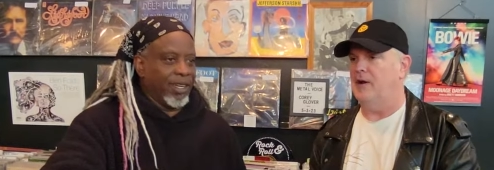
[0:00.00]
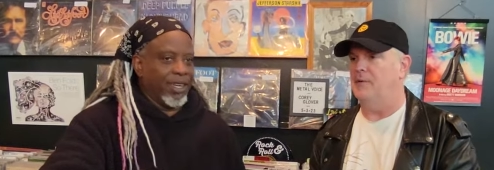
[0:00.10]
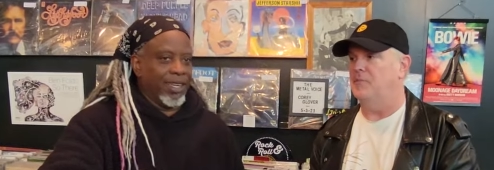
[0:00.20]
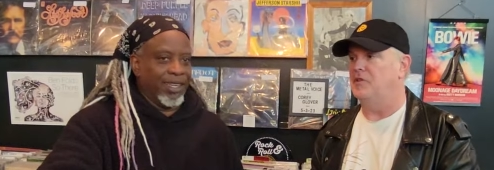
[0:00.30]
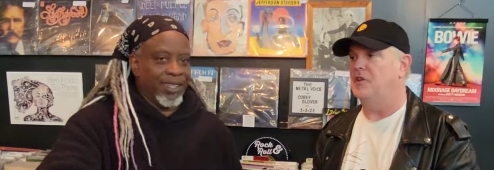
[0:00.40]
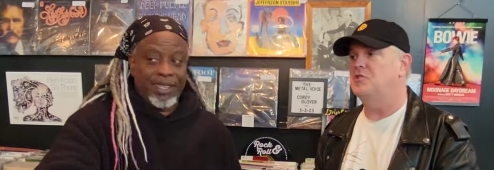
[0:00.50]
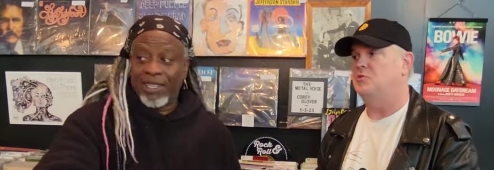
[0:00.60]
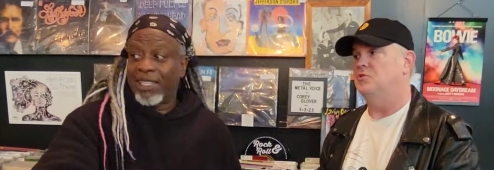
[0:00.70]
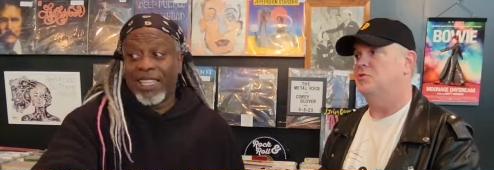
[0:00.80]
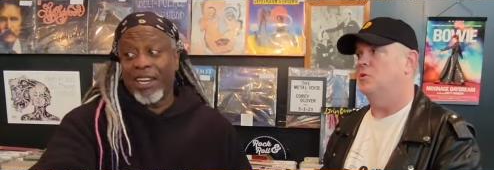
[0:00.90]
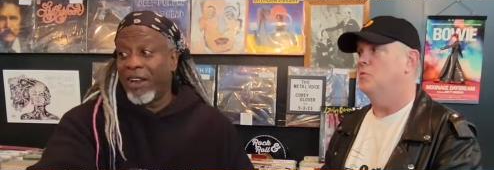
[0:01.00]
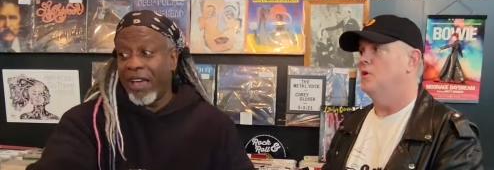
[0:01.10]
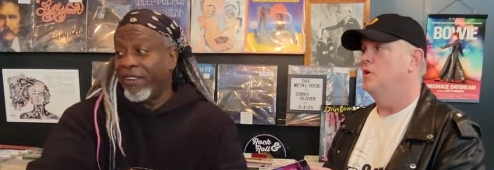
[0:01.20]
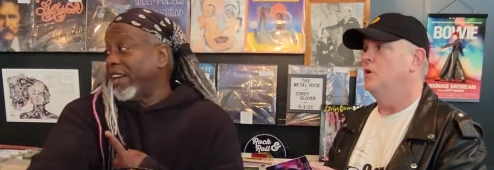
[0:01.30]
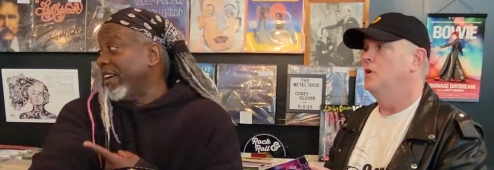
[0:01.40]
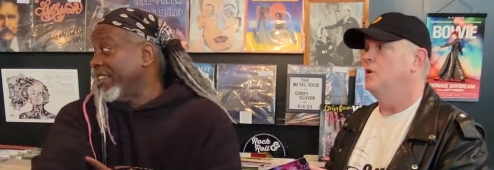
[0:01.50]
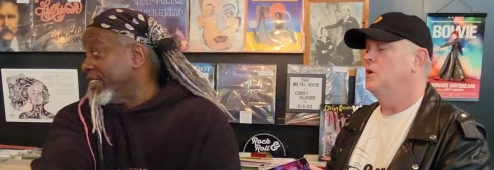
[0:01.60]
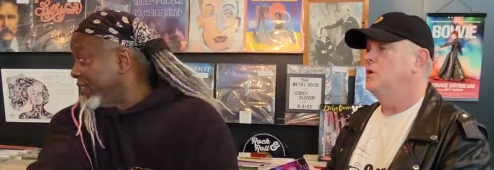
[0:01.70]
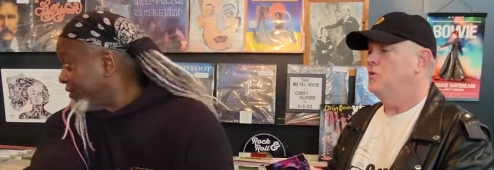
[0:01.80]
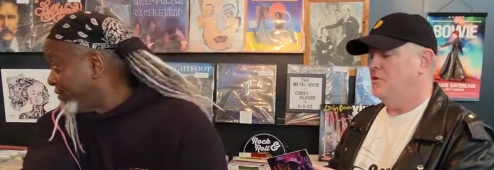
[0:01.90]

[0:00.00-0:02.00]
Speaker 1: And, but this is. They don't have it here either.